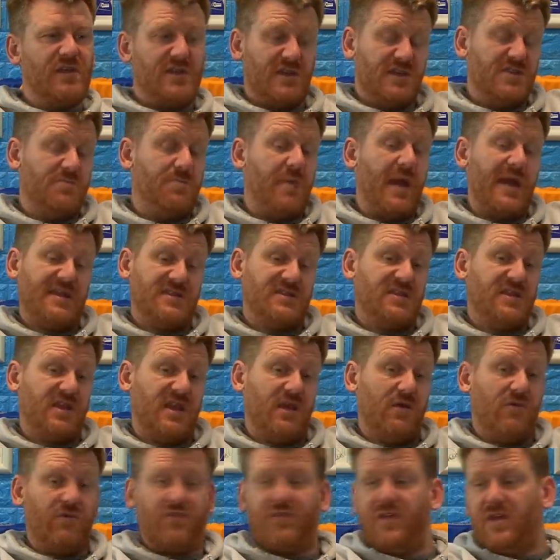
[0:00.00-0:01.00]
I think he's better than
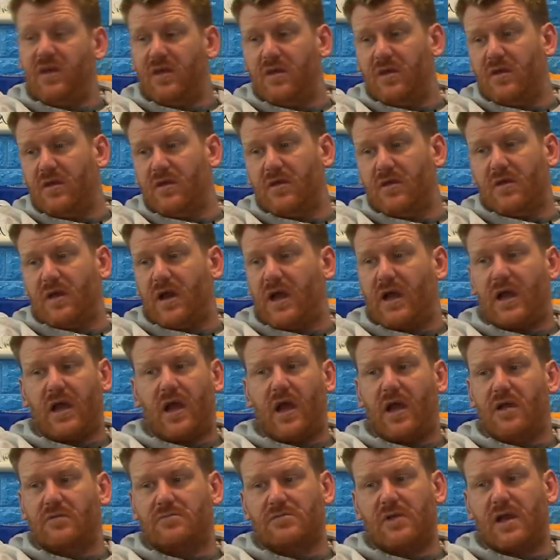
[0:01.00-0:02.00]
Gylfi.
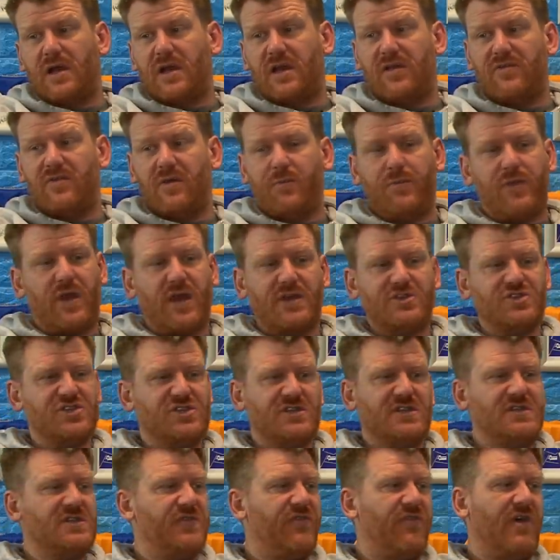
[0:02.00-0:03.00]
I
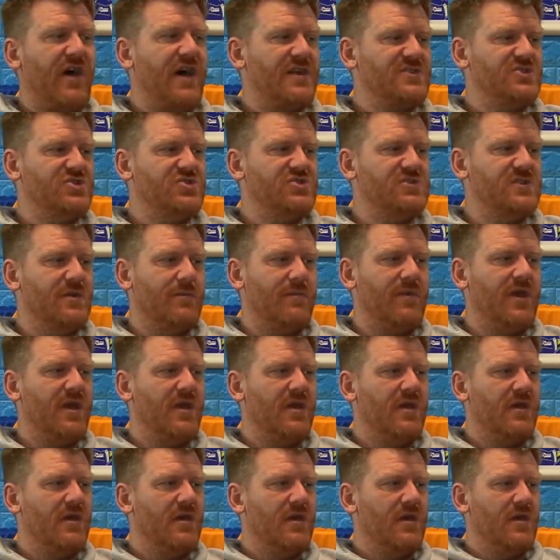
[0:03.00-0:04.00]
just think they're far too similar.
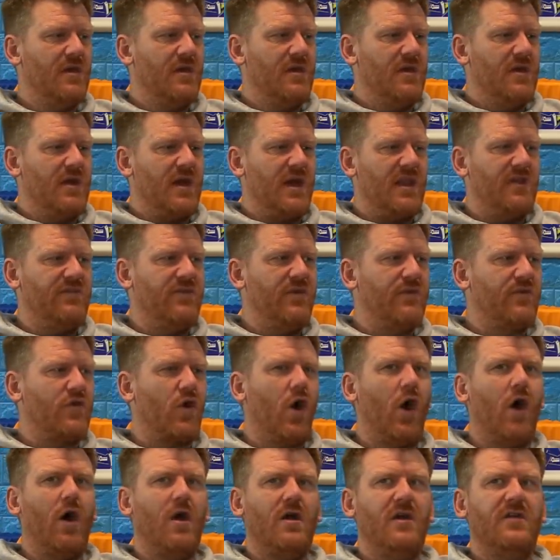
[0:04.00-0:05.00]
And if you've
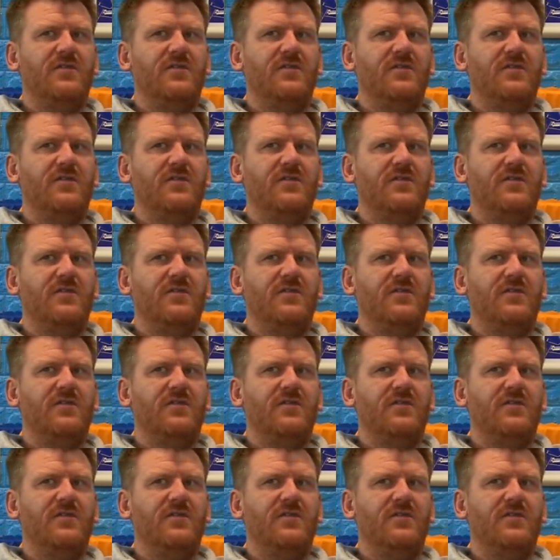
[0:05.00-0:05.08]
got...